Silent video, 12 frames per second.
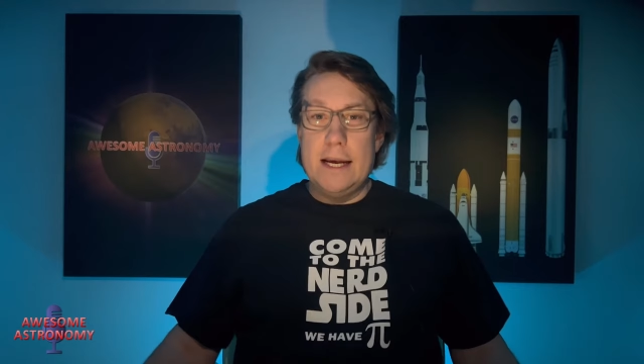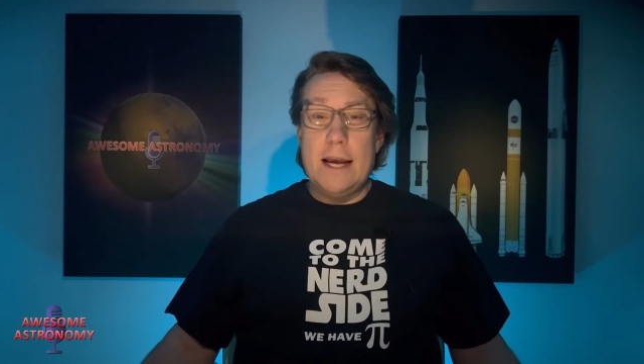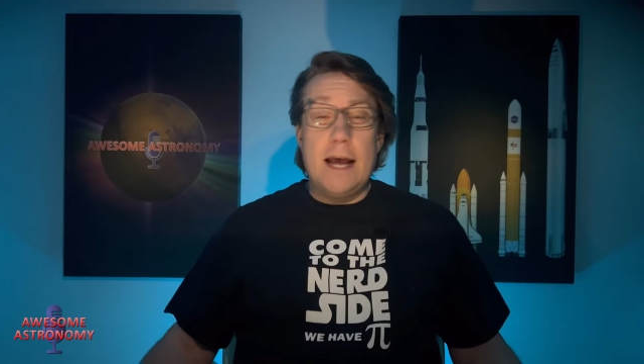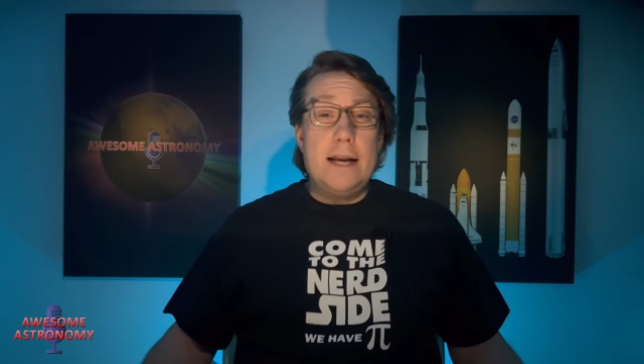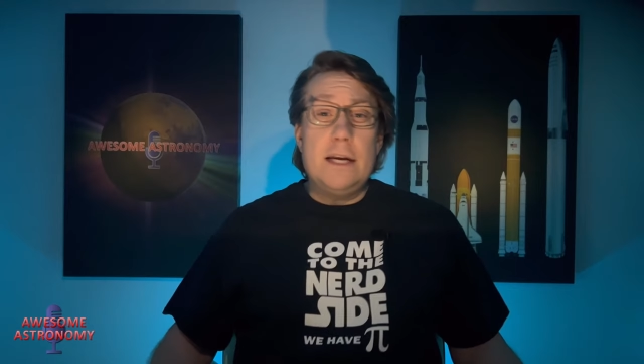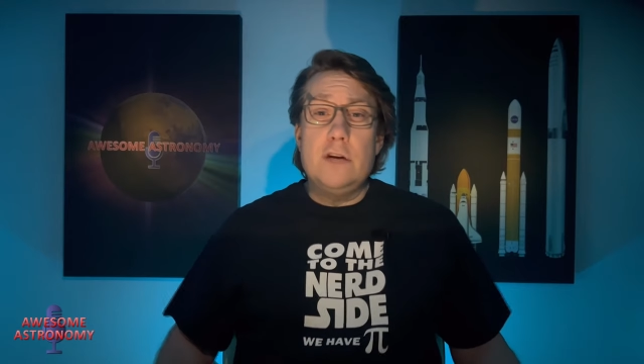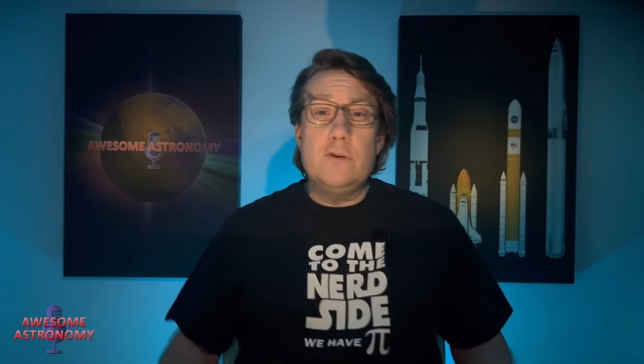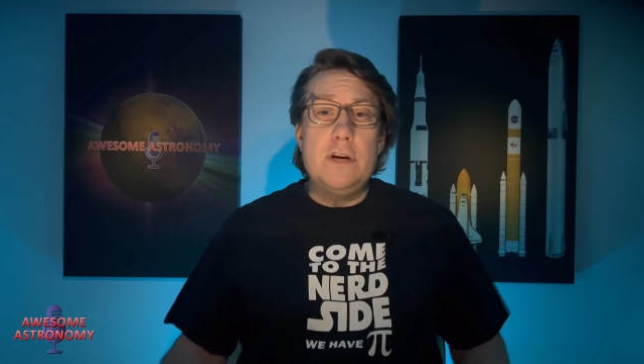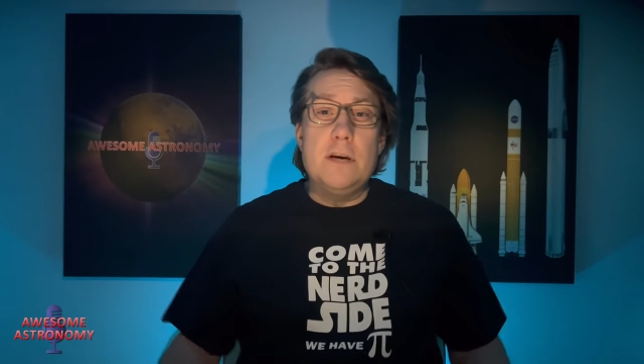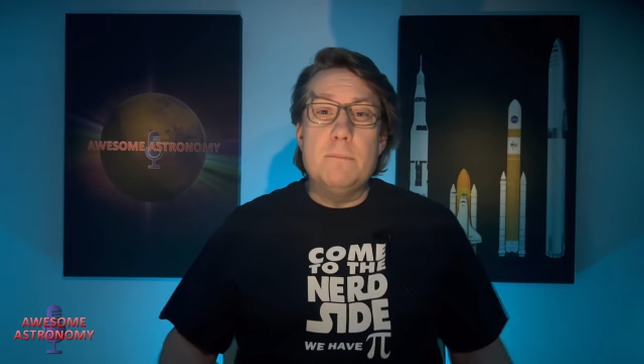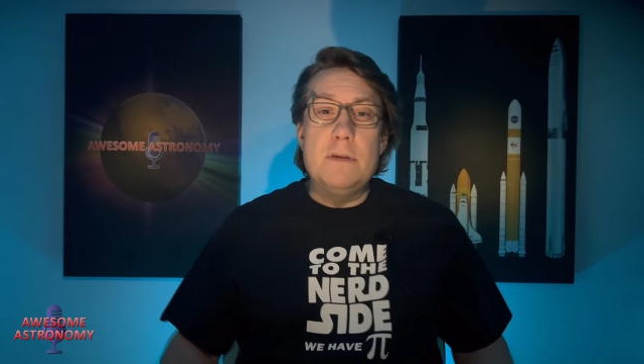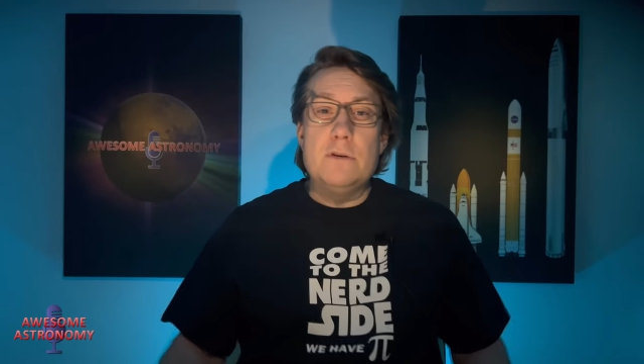and in
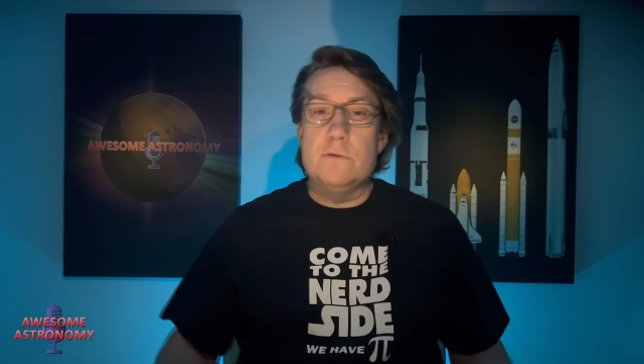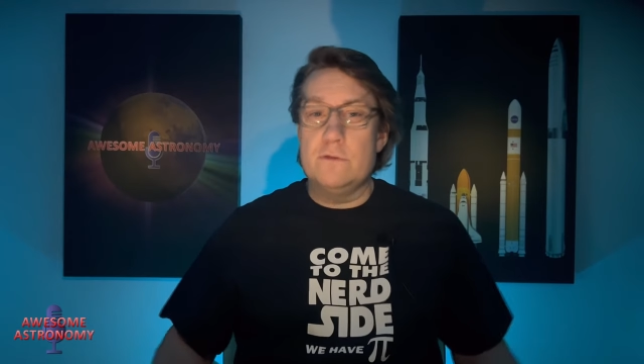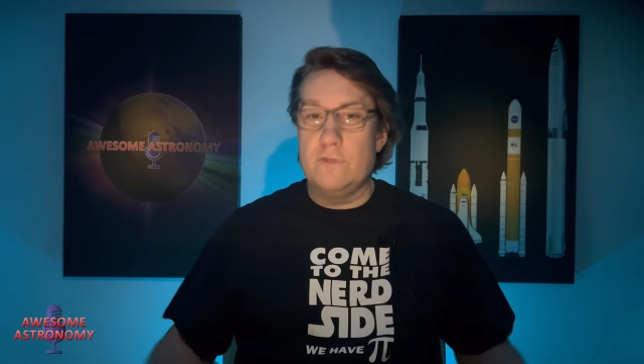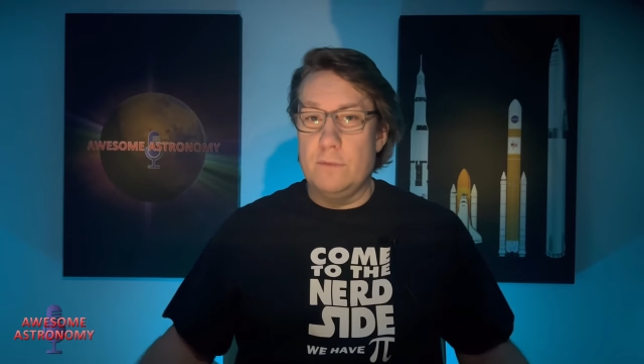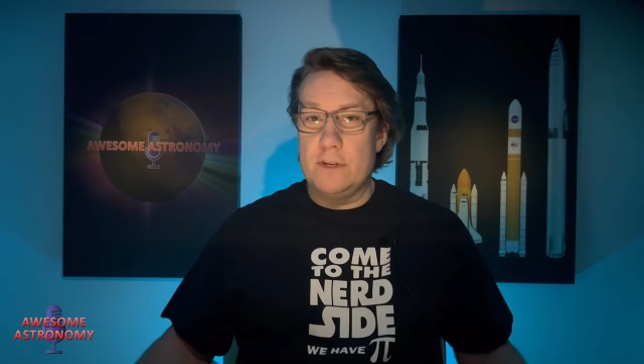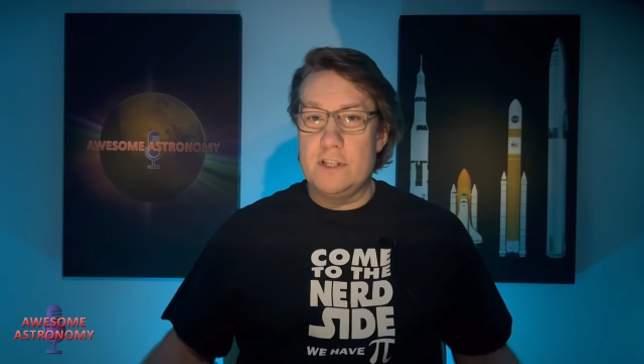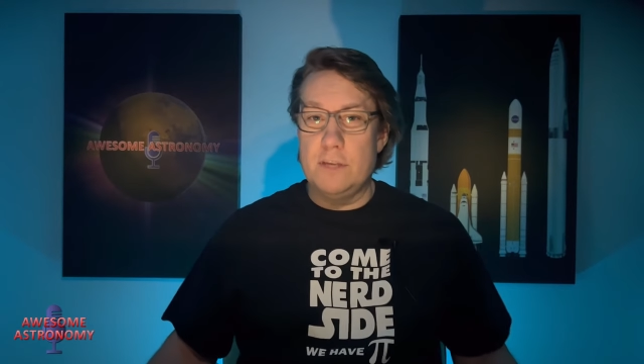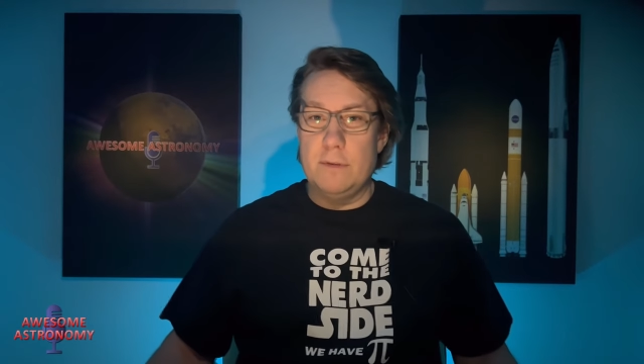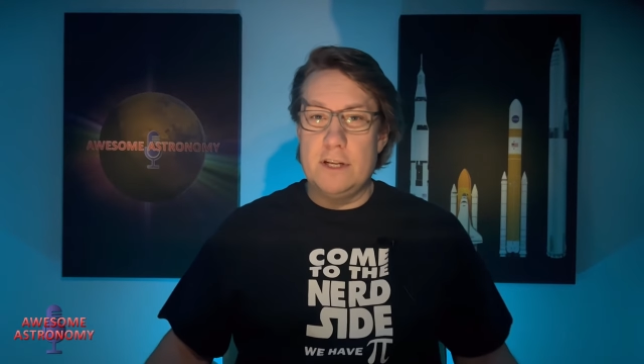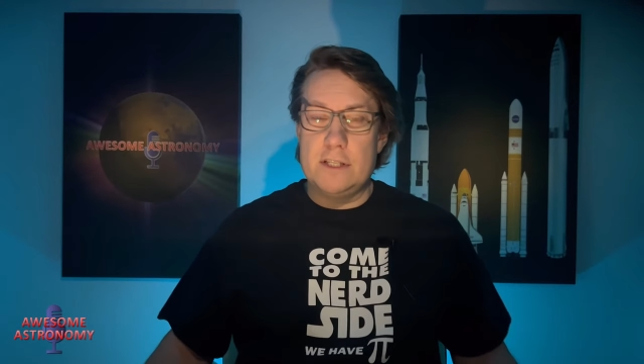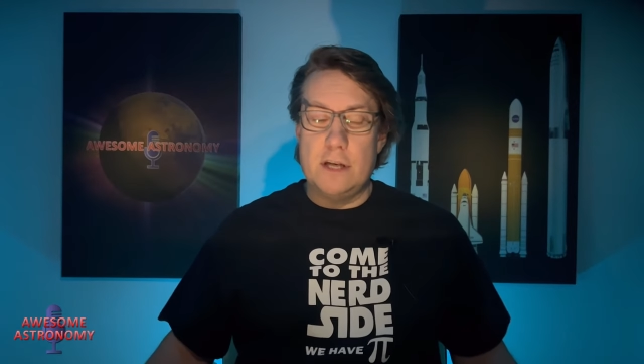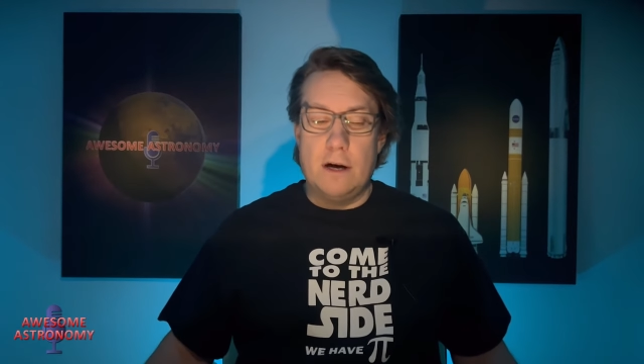Greek mills from a
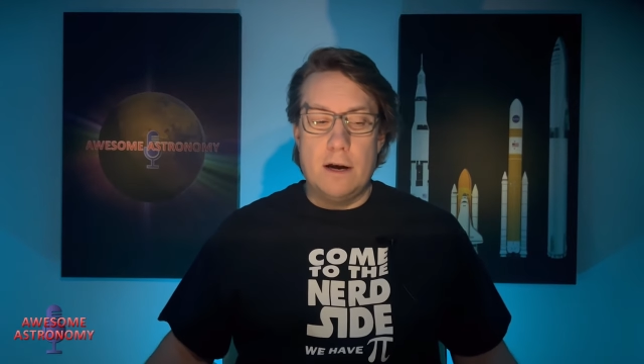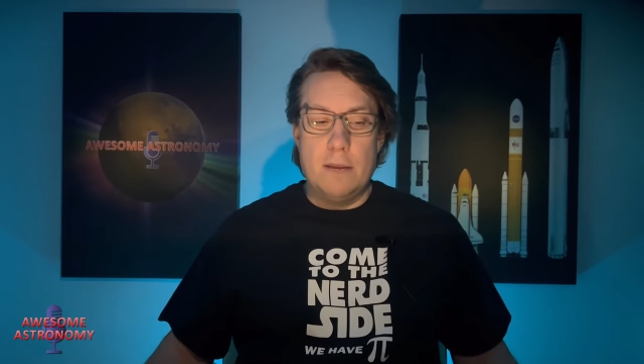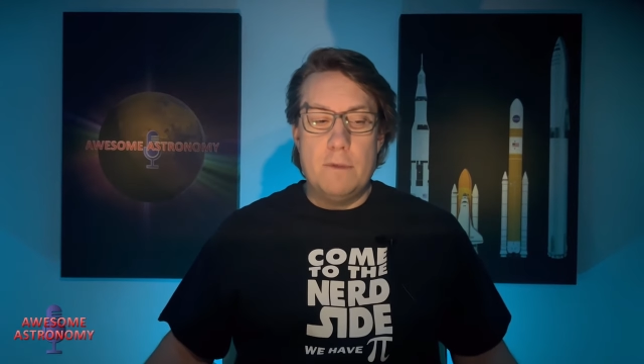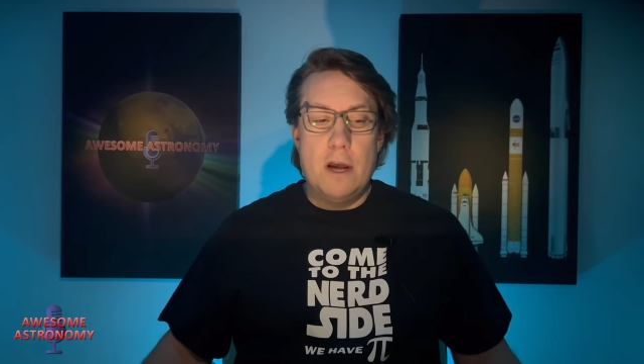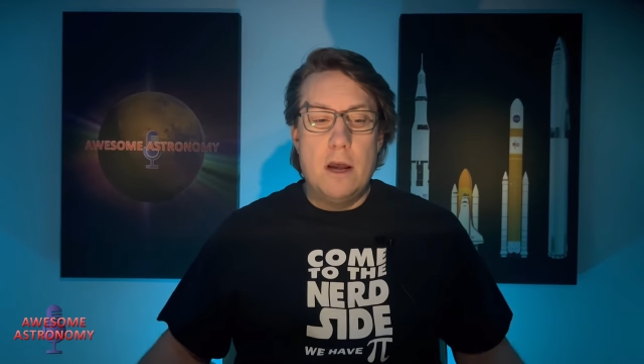similar time.